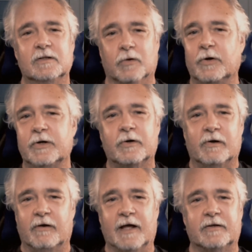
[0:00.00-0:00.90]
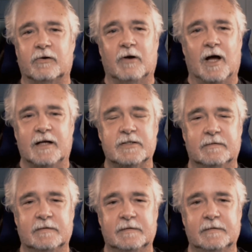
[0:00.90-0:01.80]
loitering around the garage.
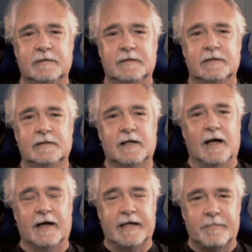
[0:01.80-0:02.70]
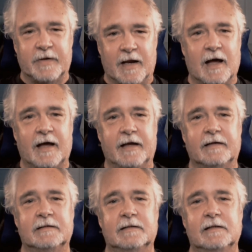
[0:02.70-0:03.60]
I kept an eye,
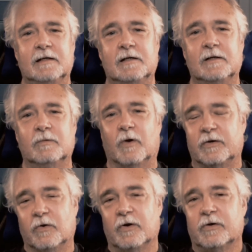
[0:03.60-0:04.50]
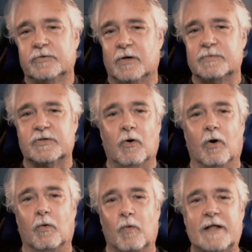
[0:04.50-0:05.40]
what in nautical terms you
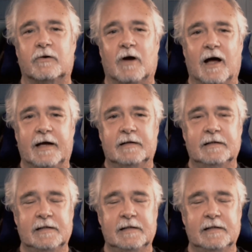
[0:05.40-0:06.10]
call a weather eye.